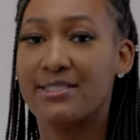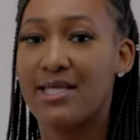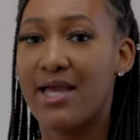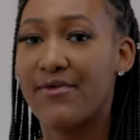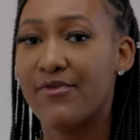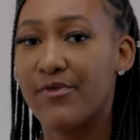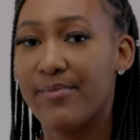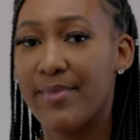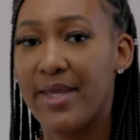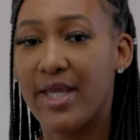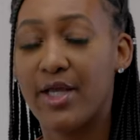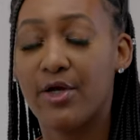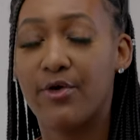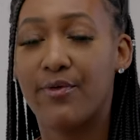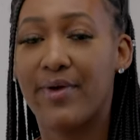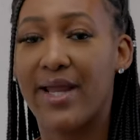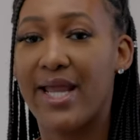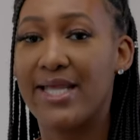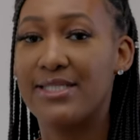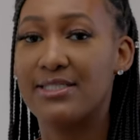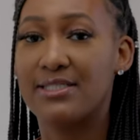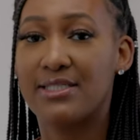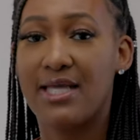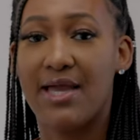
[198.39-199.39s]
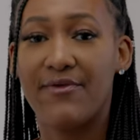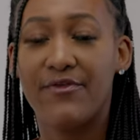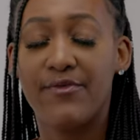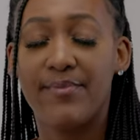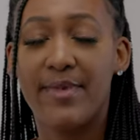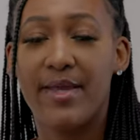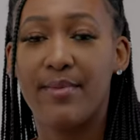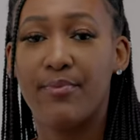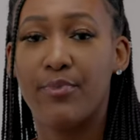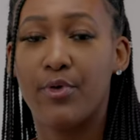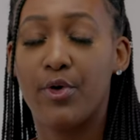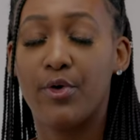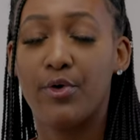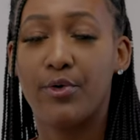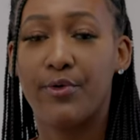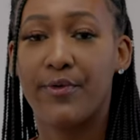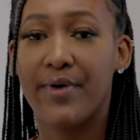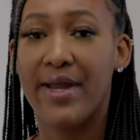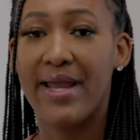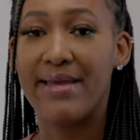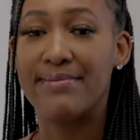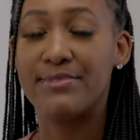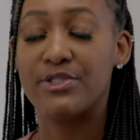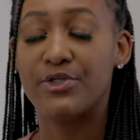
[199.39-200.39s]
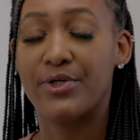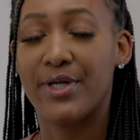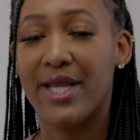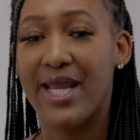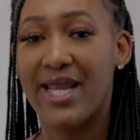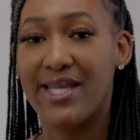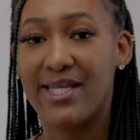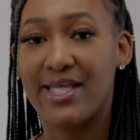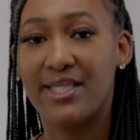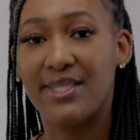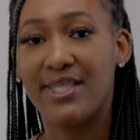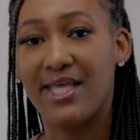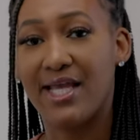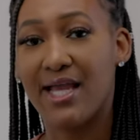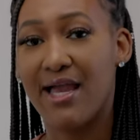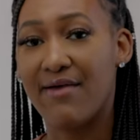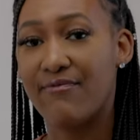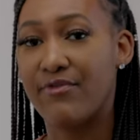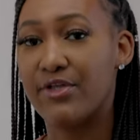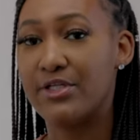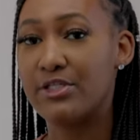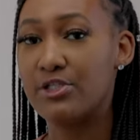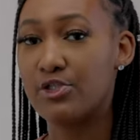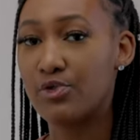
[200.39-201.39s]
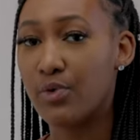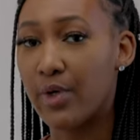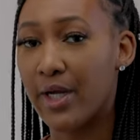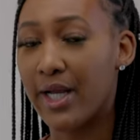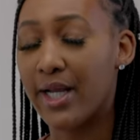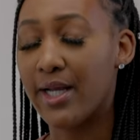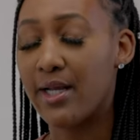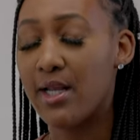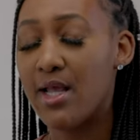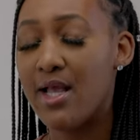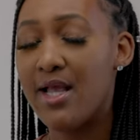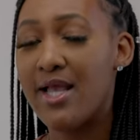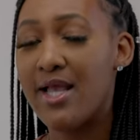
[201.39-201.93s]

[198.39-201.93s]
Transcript: government grants, government programs, or anything of the sort.